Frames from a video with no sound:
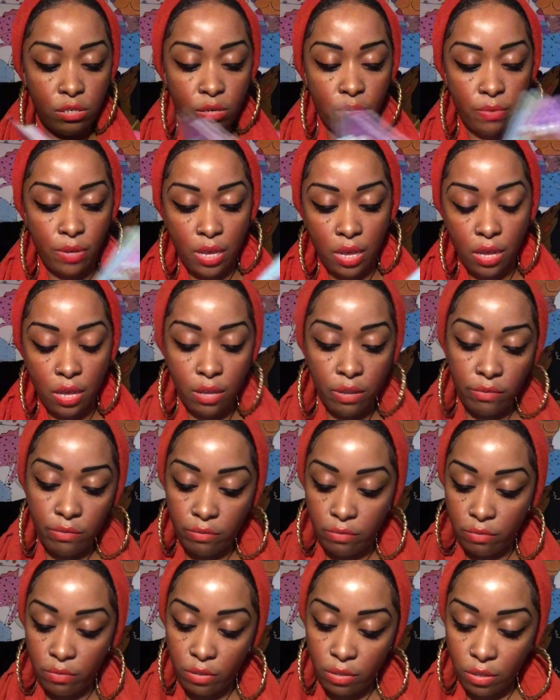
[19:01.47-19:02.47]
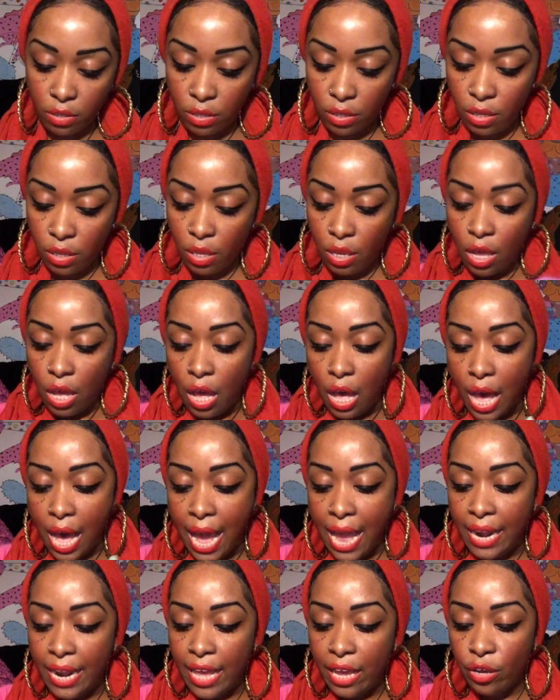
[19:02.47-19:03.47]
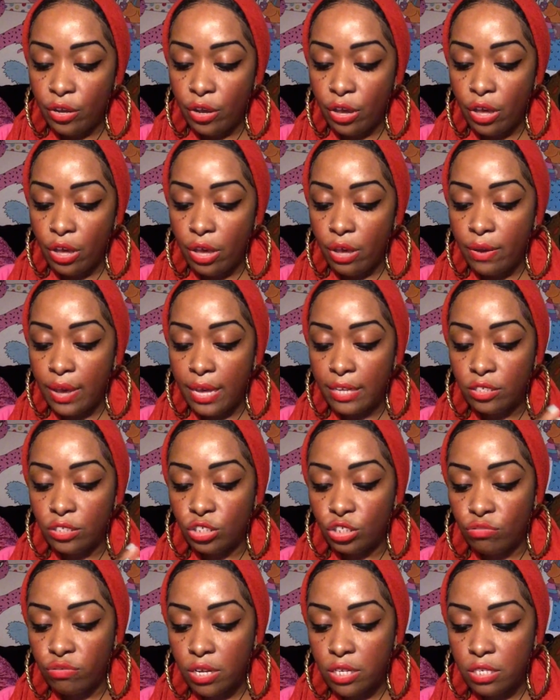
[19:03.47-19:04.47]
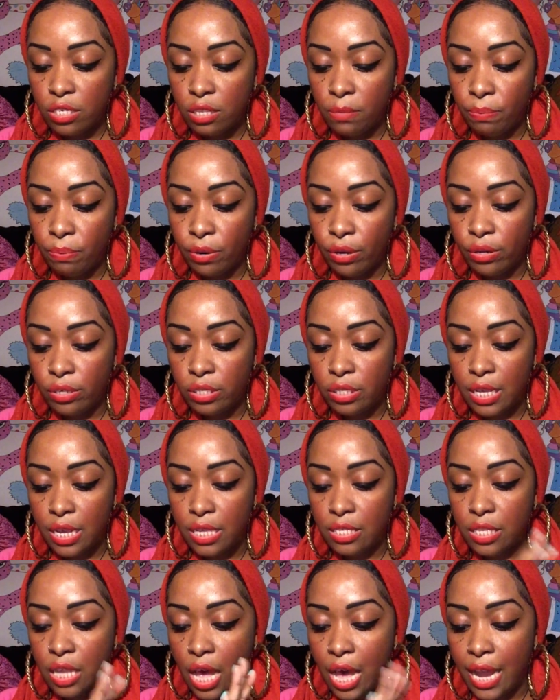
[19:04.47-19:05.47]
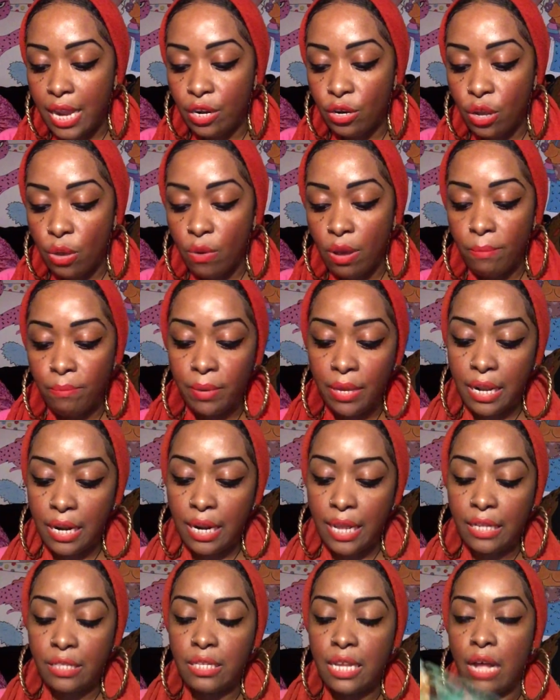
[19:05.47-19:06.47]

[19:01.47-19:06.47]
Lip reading: do we have? I let go and trust the process. I know I'm being led